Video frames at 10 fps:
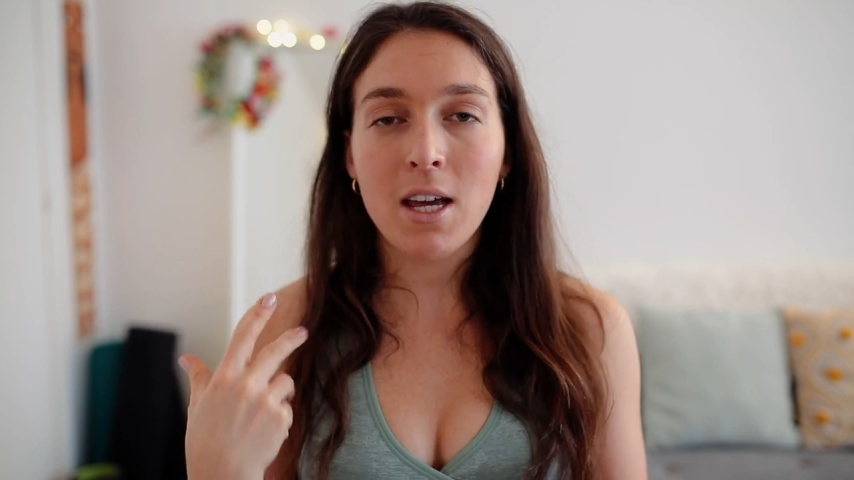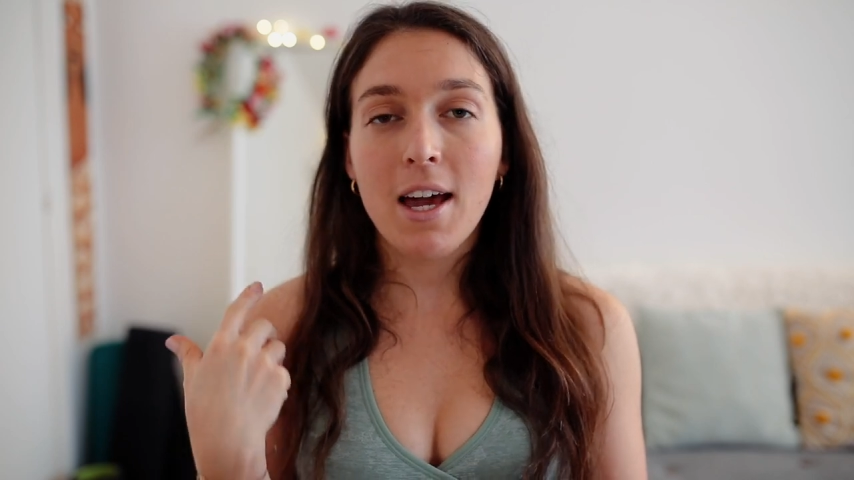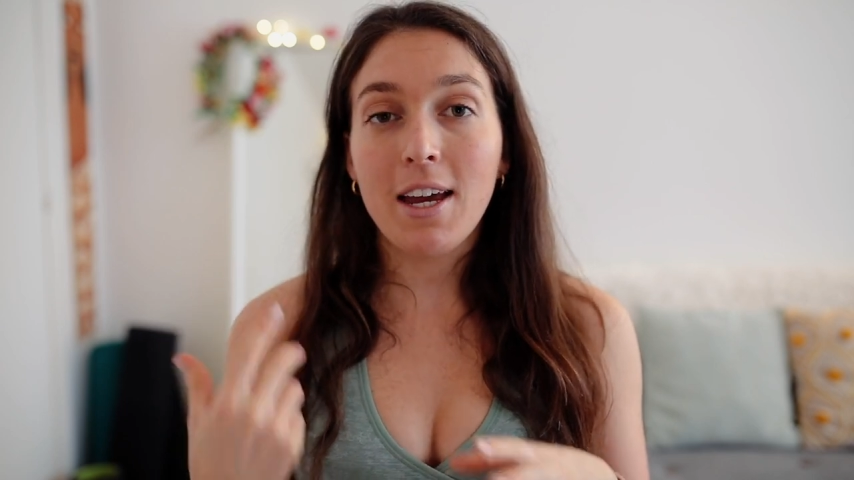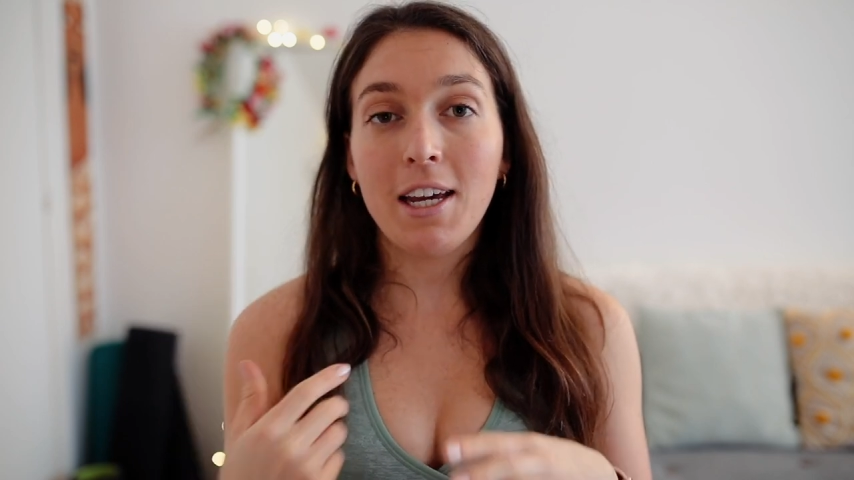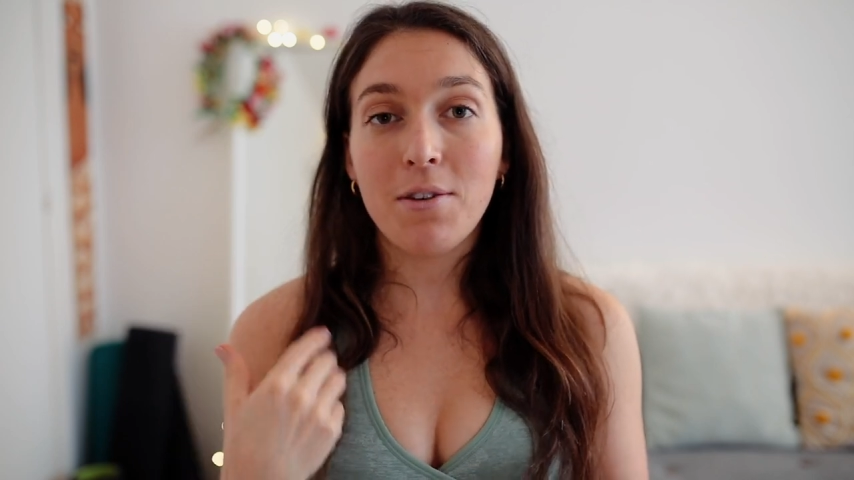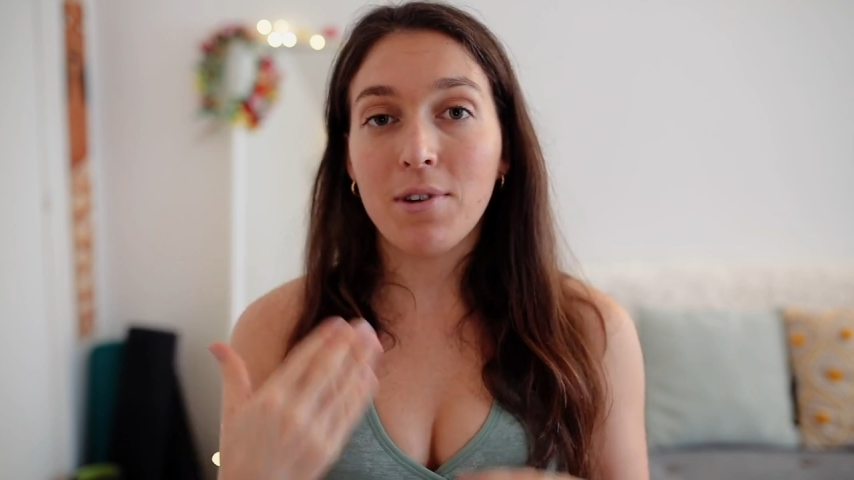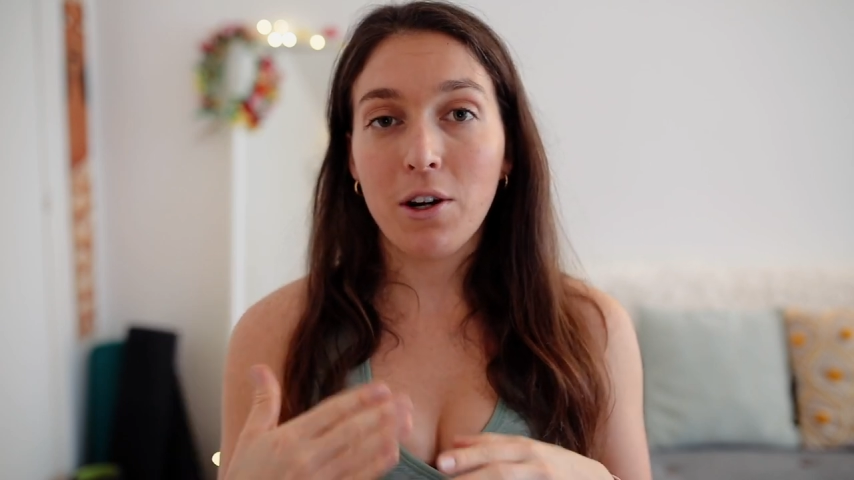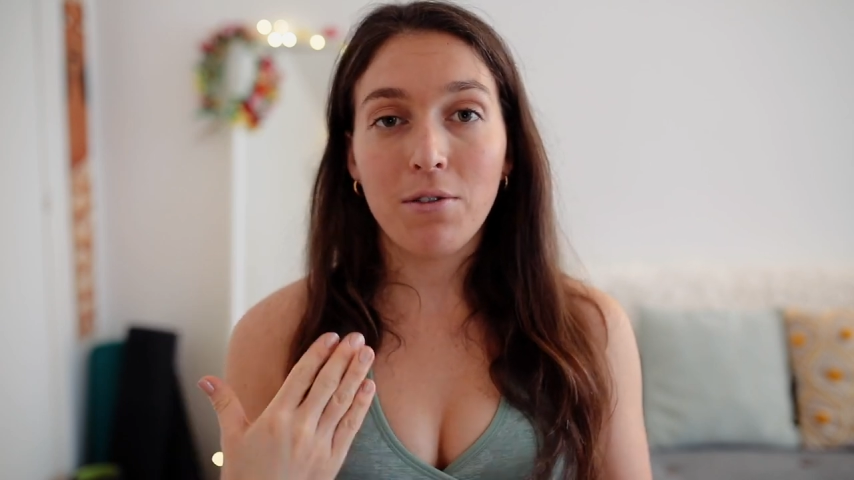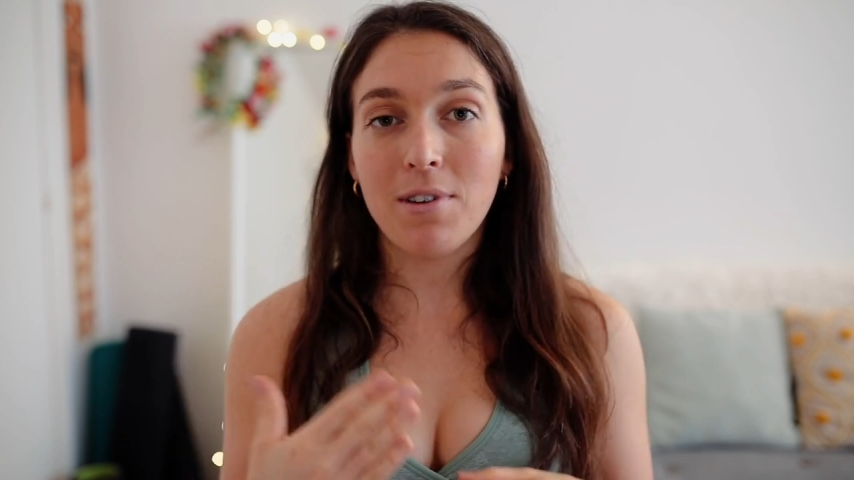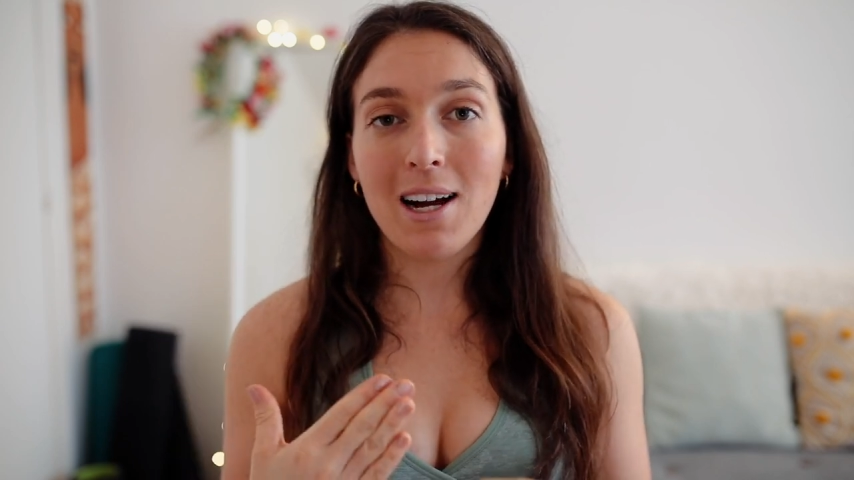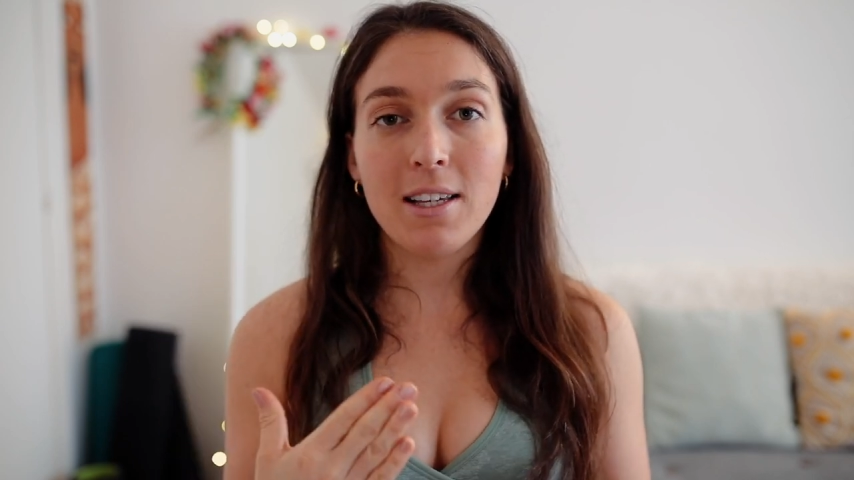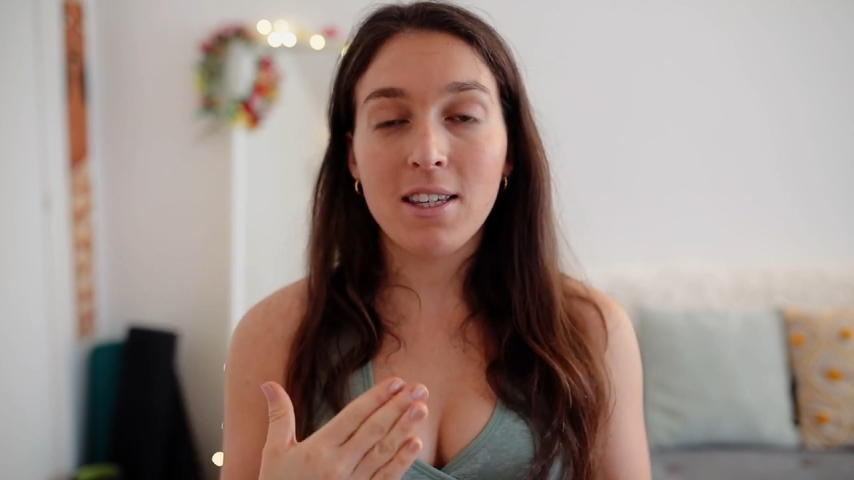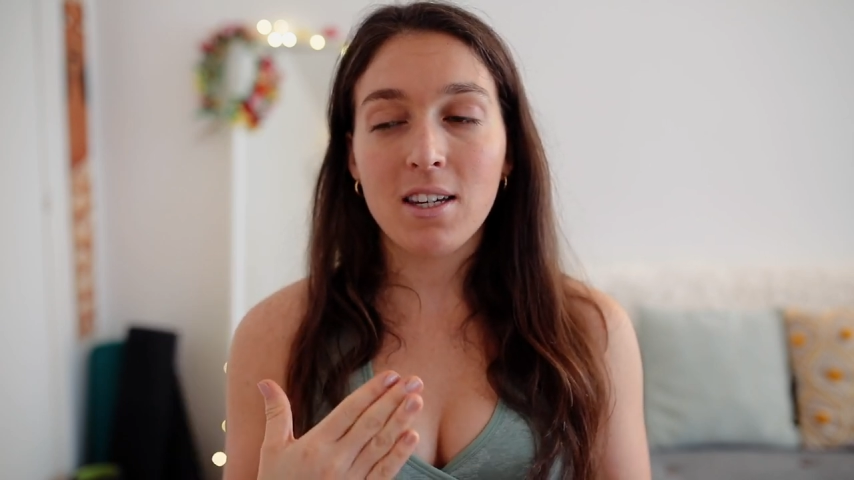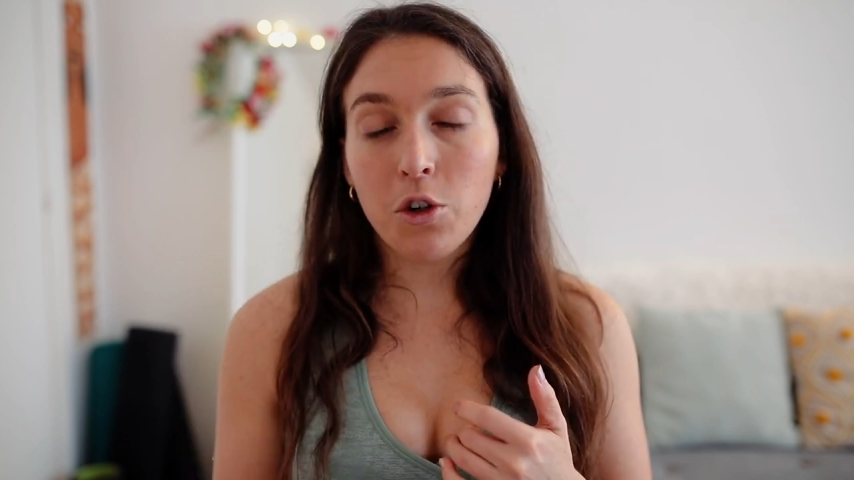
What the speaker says: and I eat very fast.